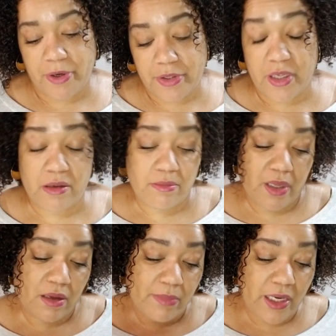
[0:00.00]
And
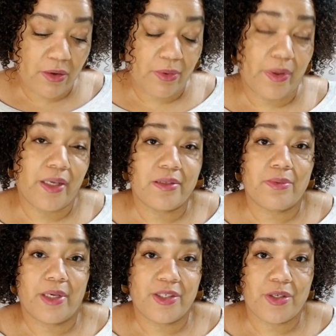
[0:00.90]
you might know who it is
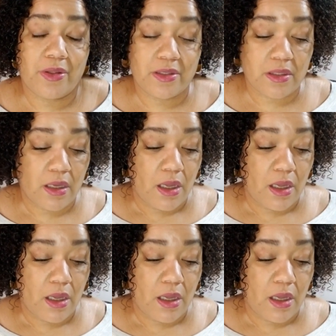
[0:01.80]
when I show this.